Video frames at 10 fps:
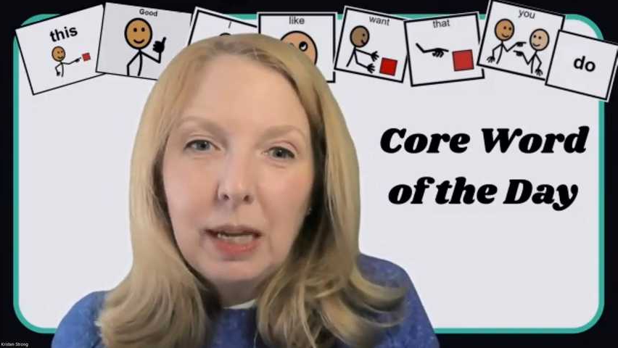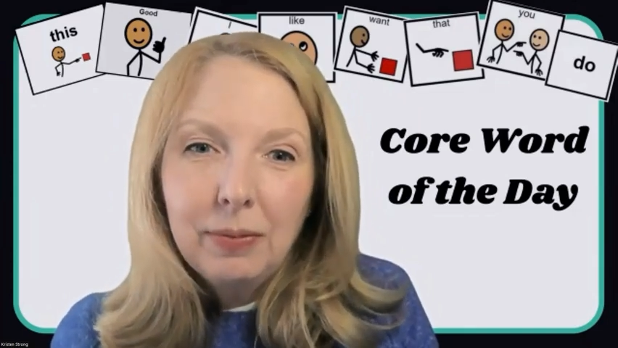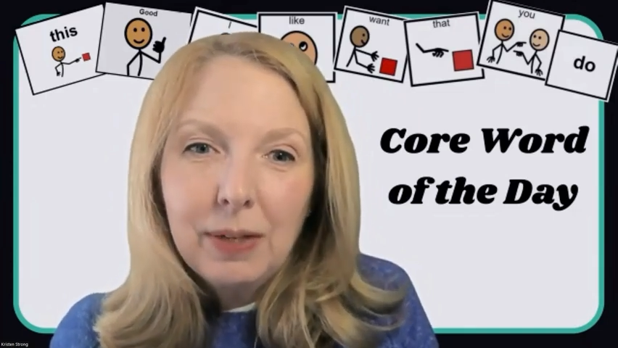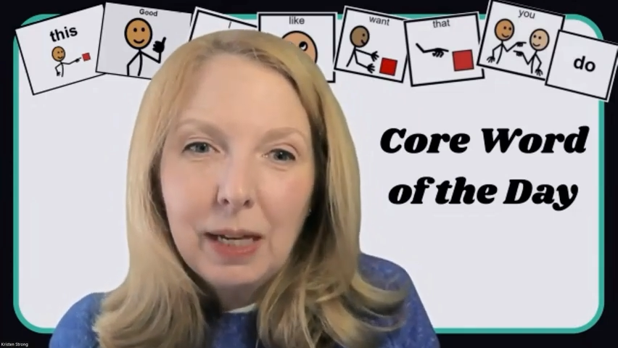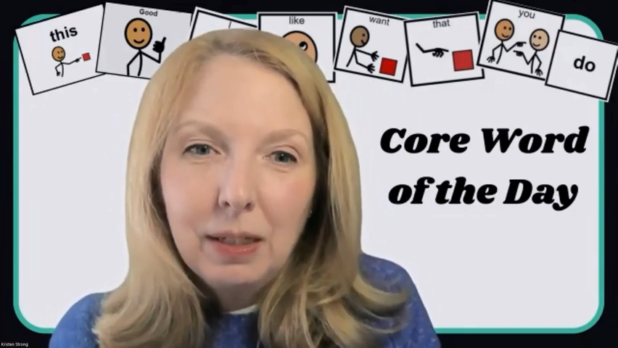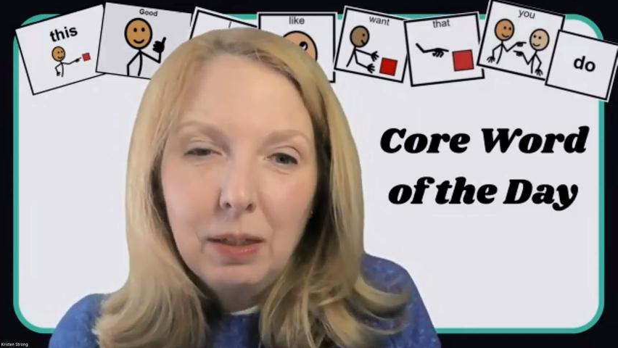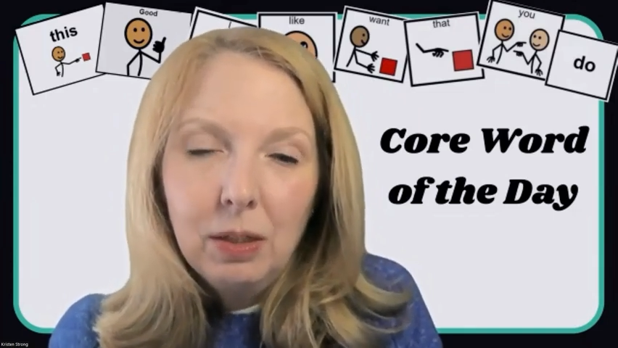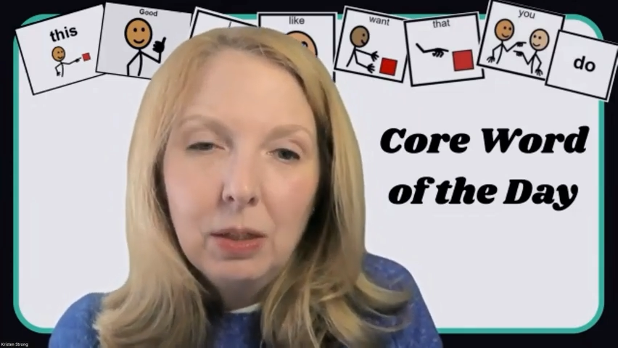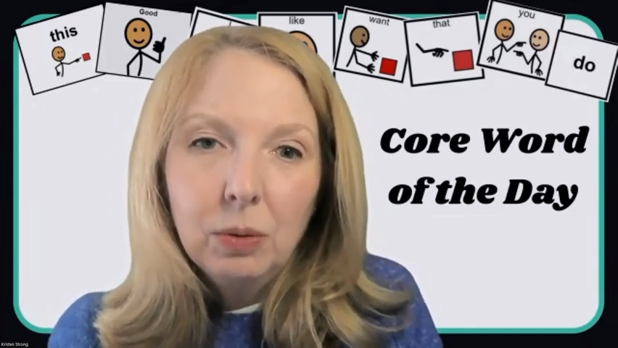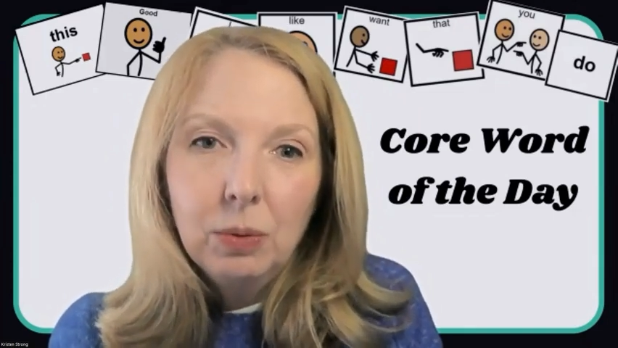have had
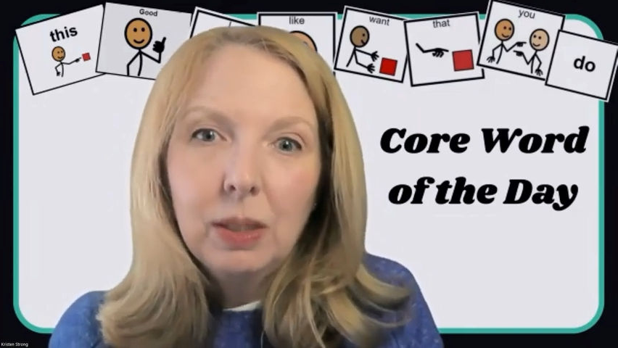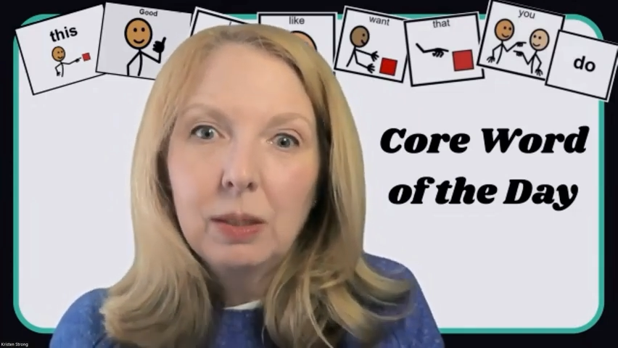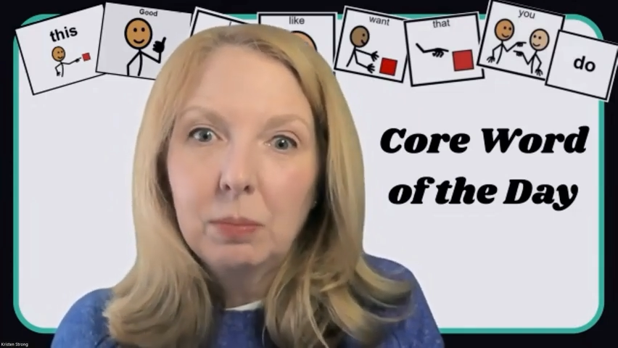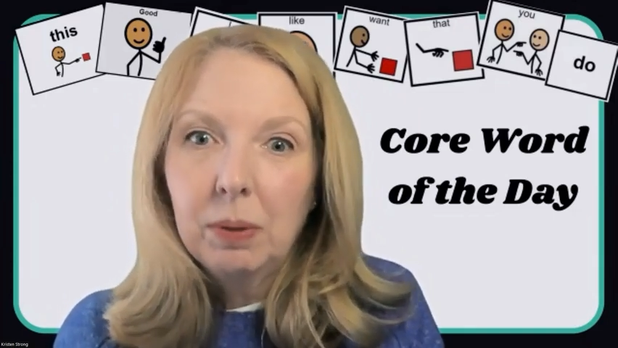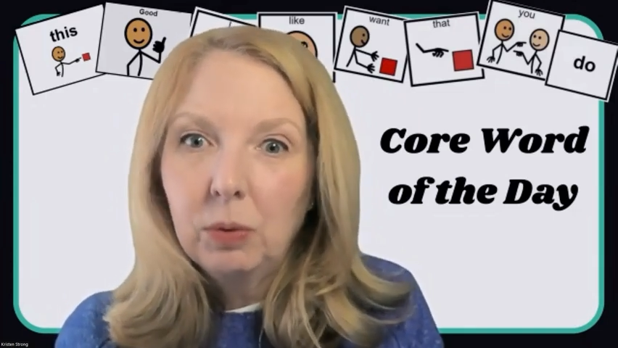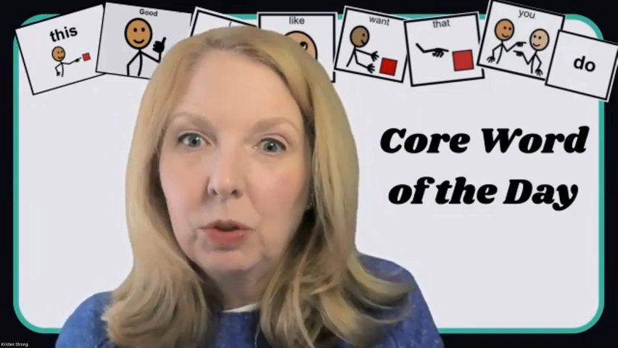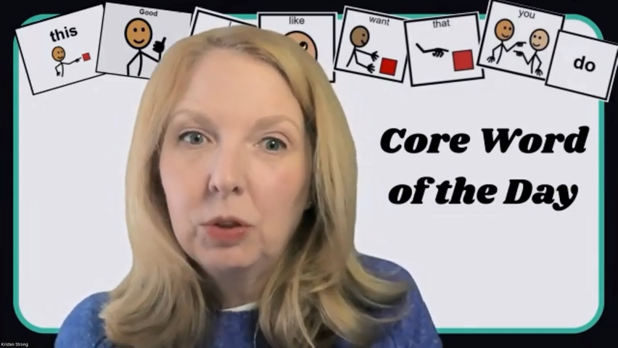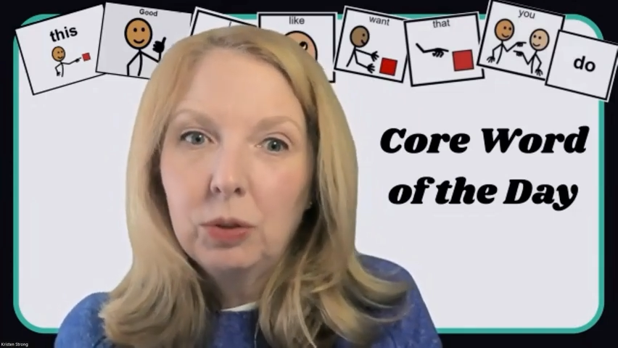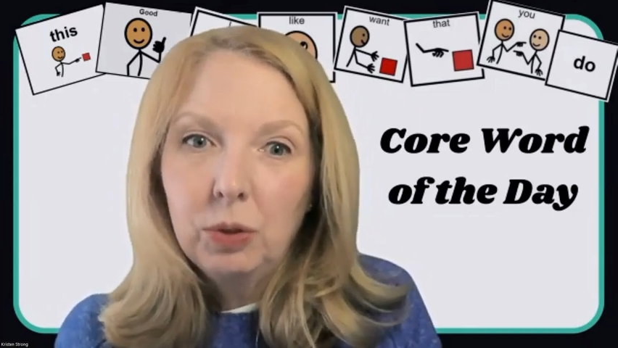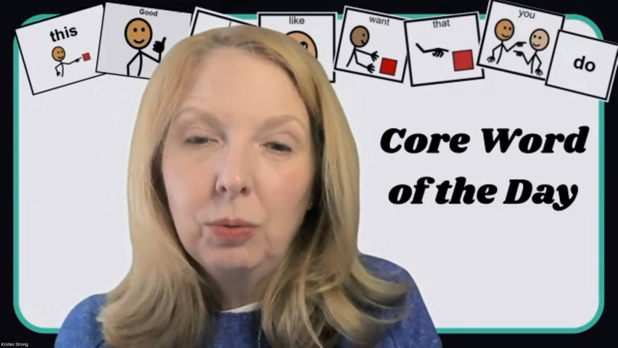no
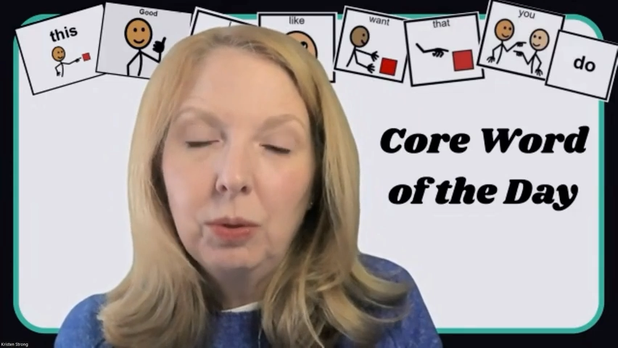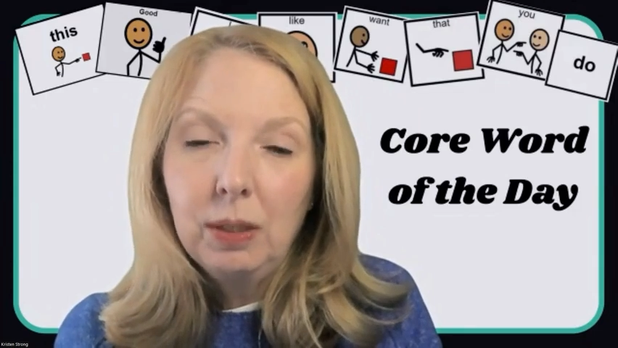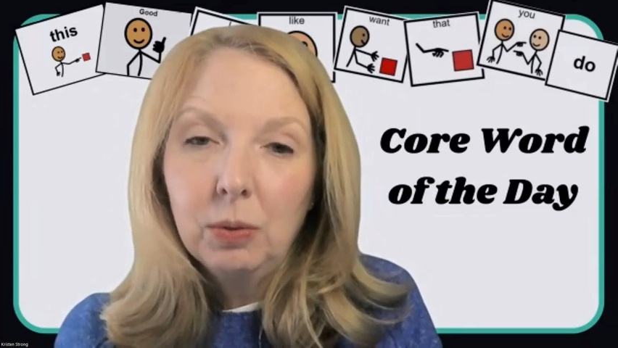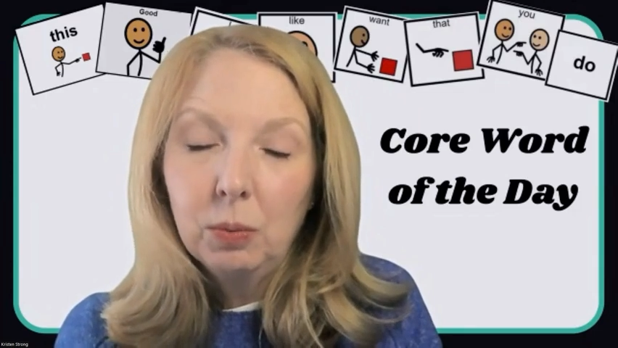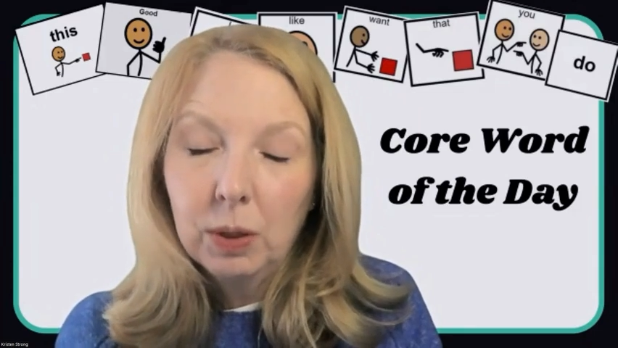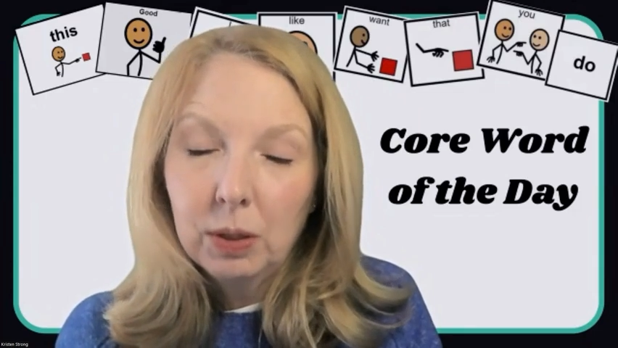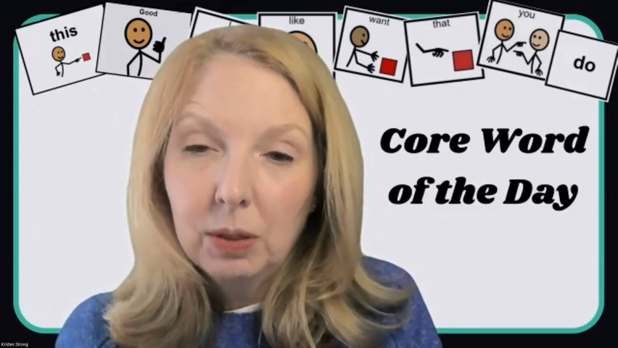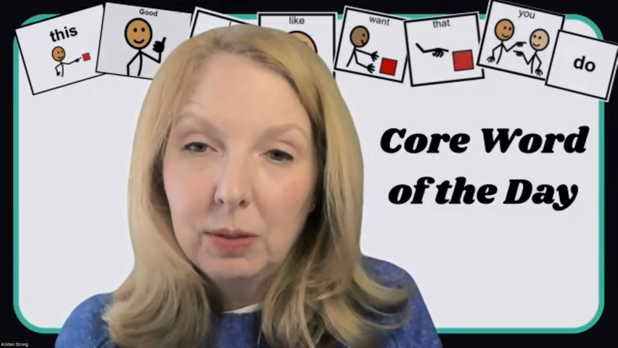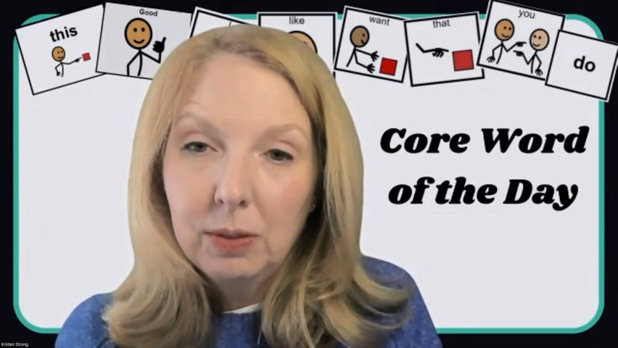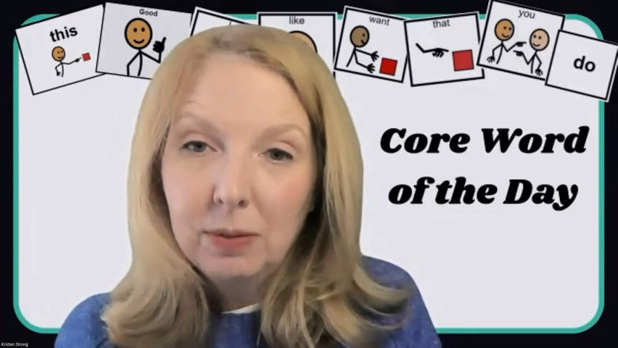exposure to these
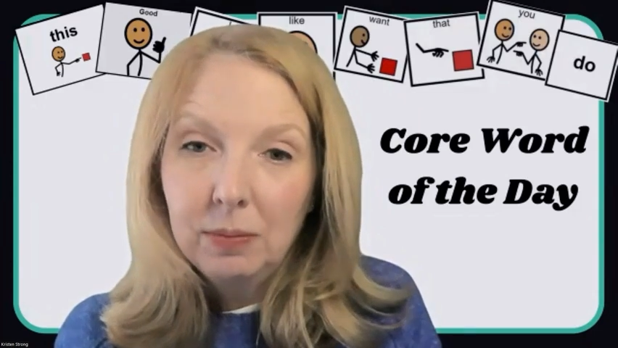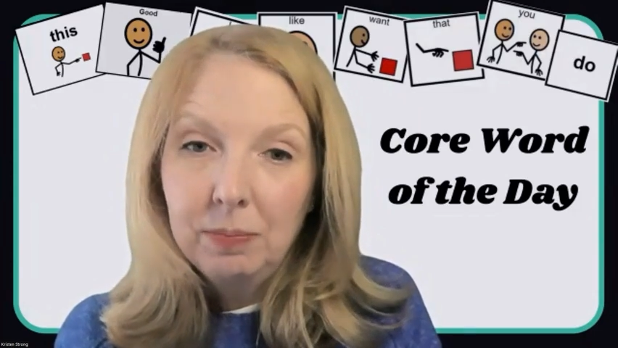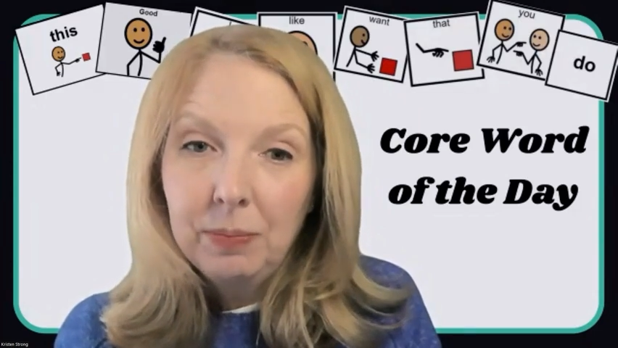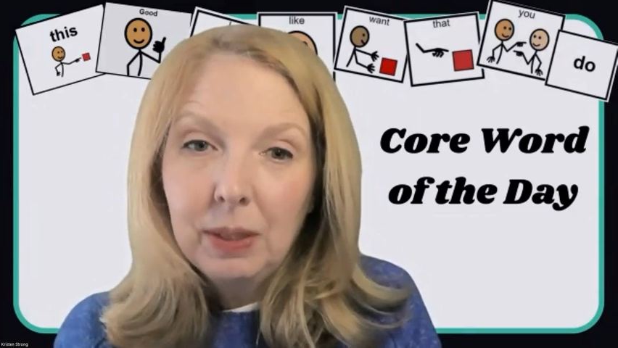words,